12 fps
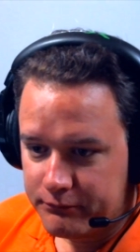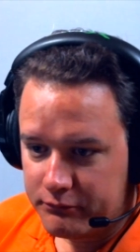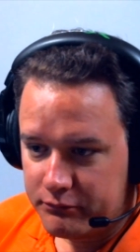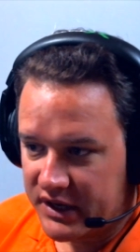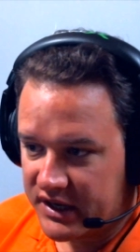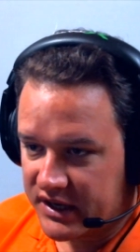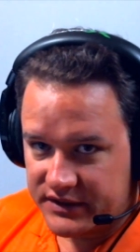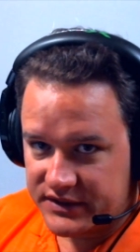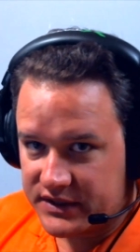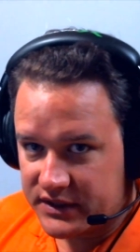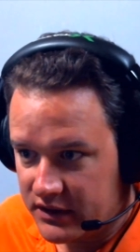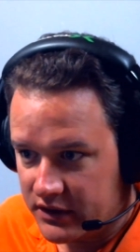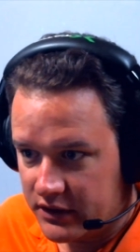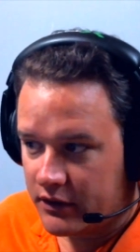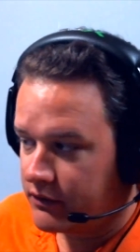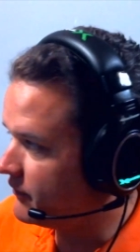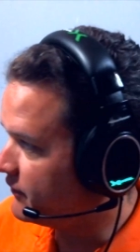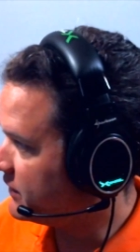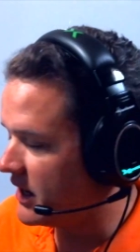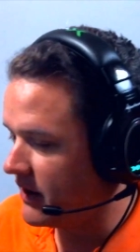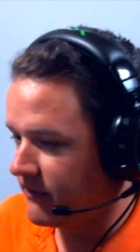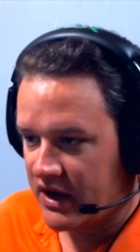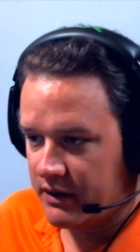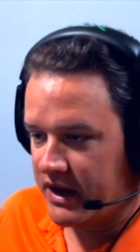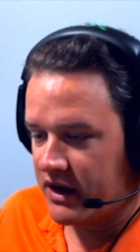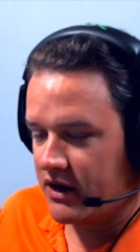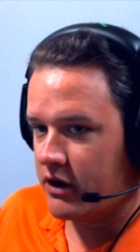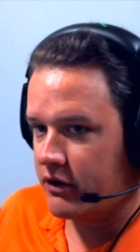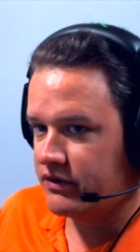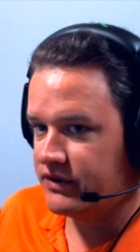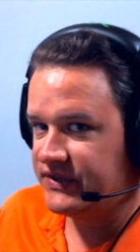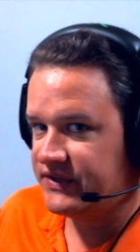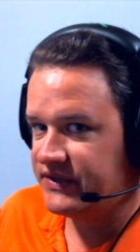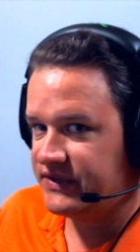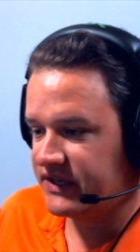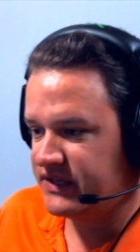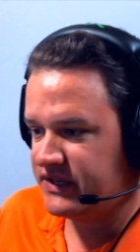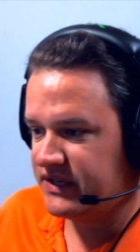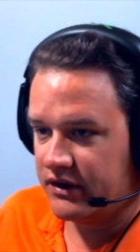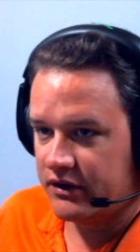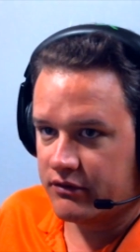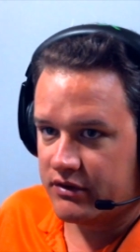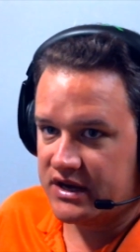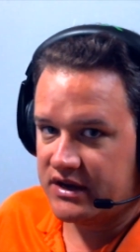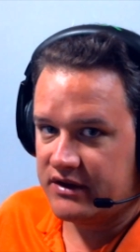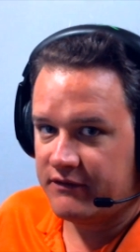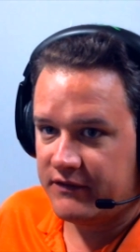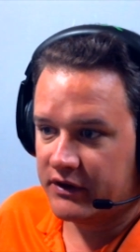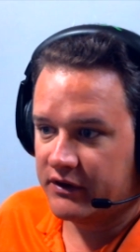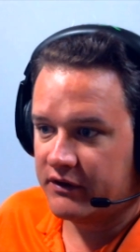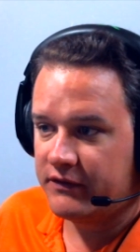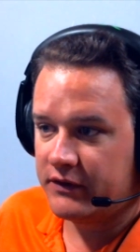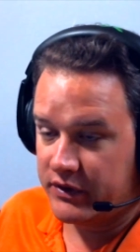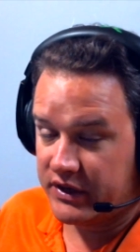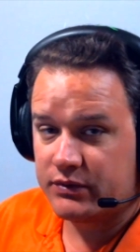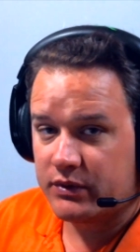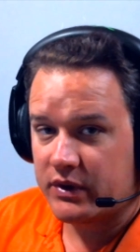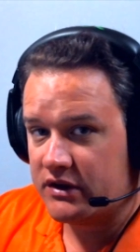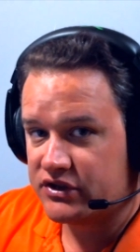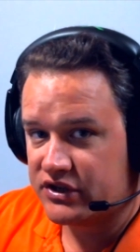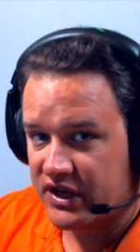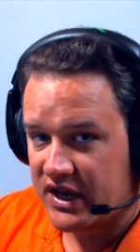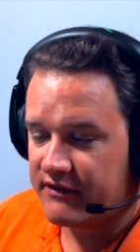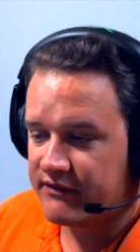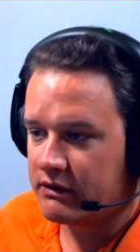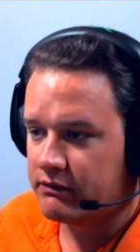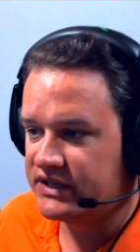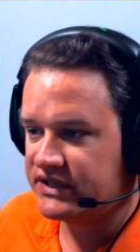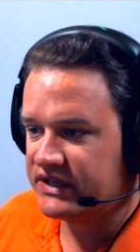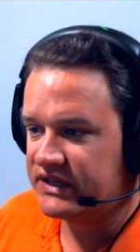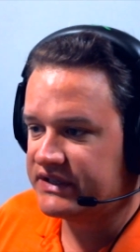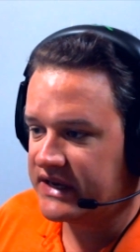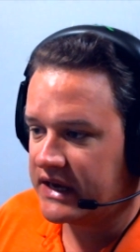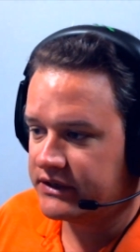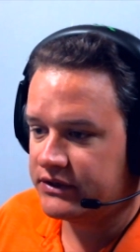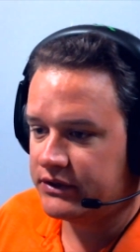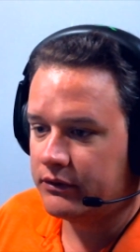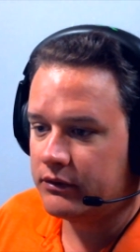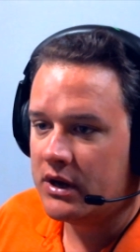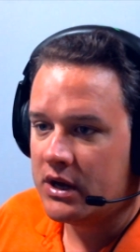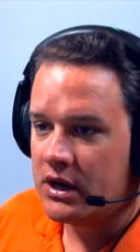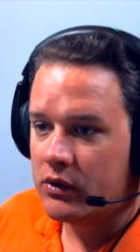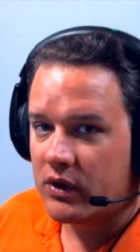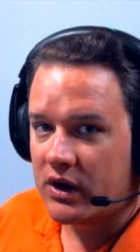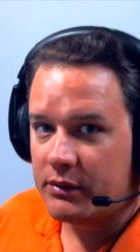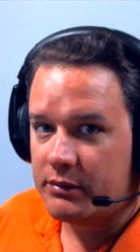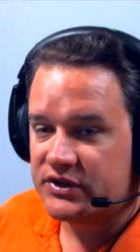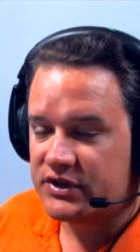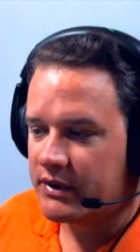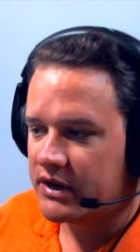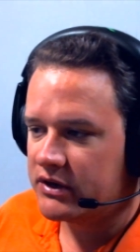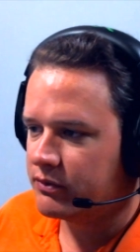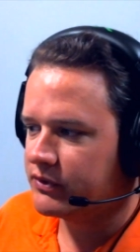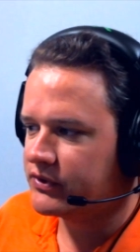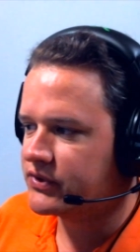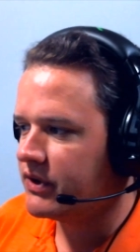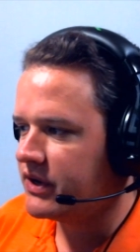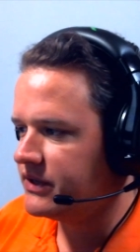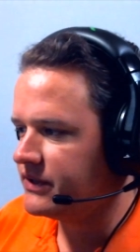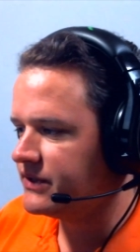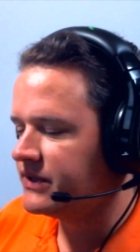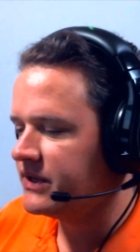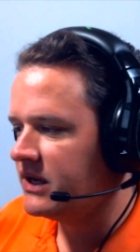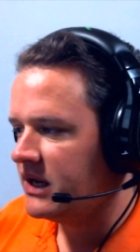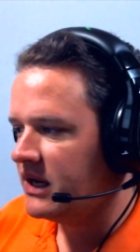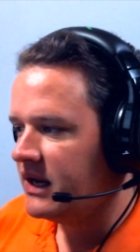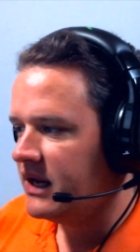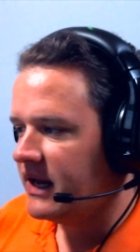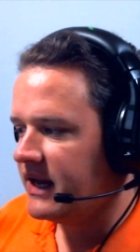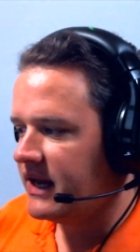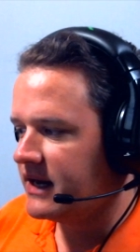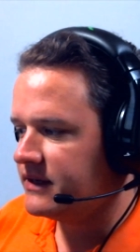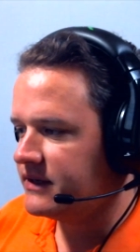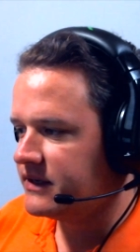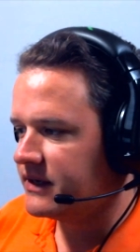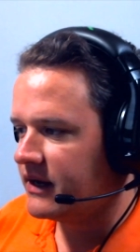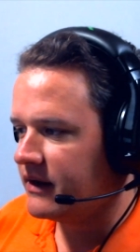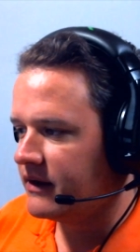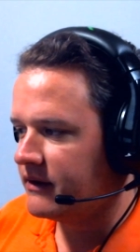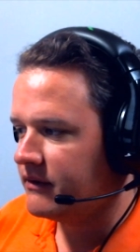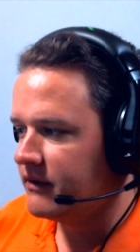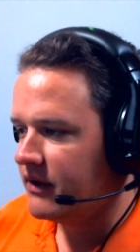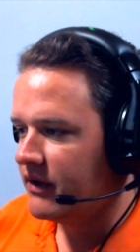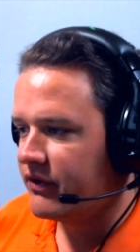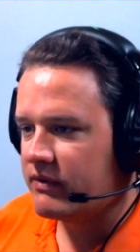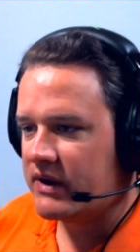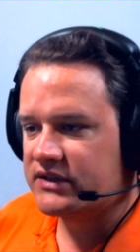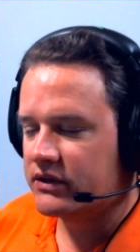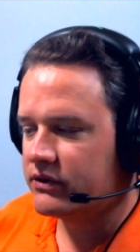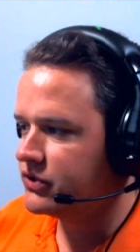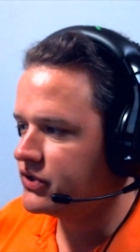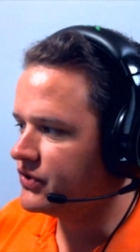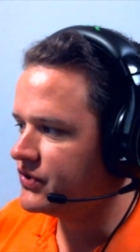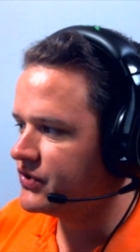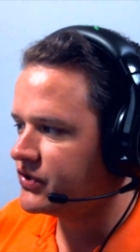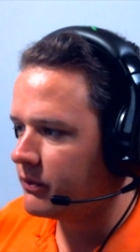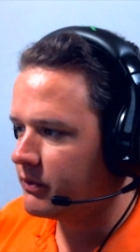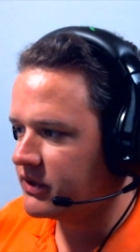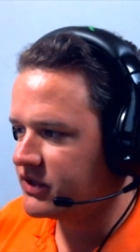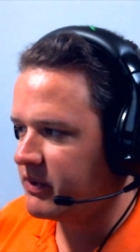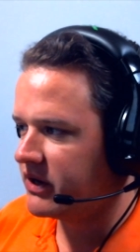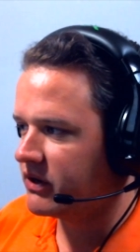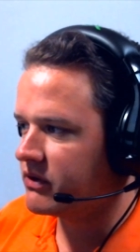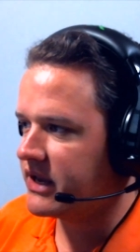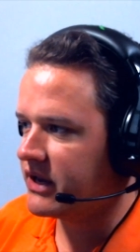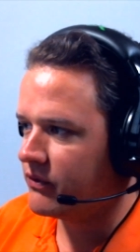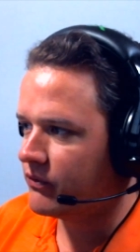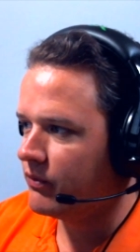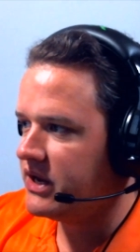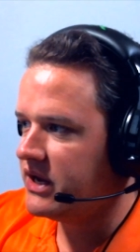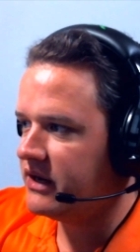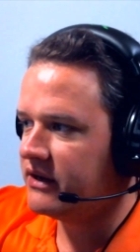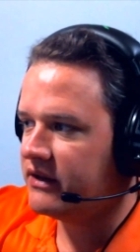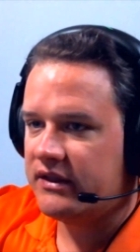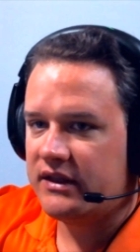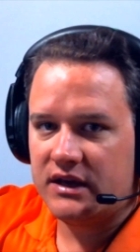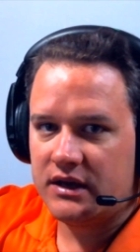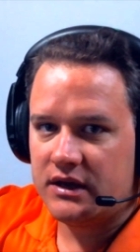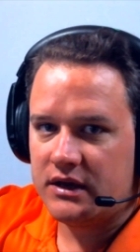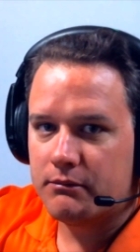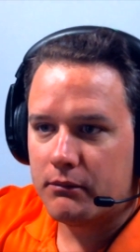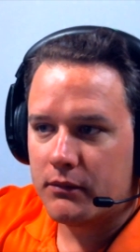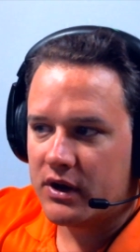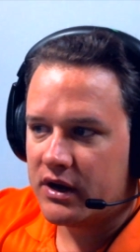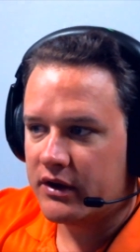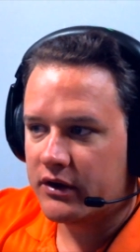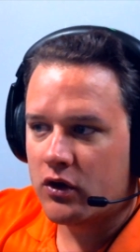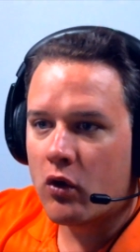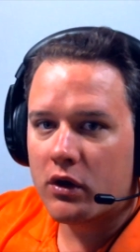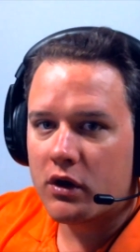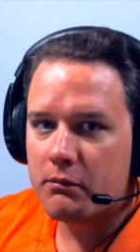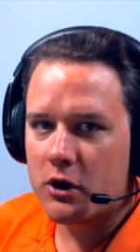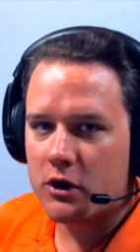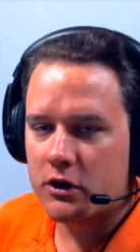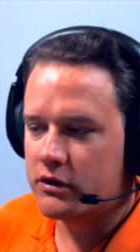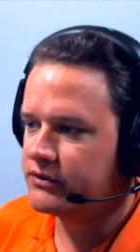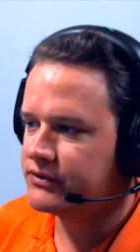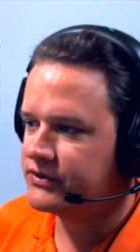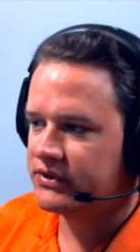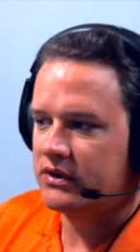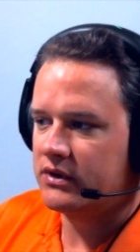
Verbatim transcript: because you know I've got about 160 degree field of view. That's what I usually have iRacing set to when I'm using my triple screens, and the resolution's so much better. I can read the corner markers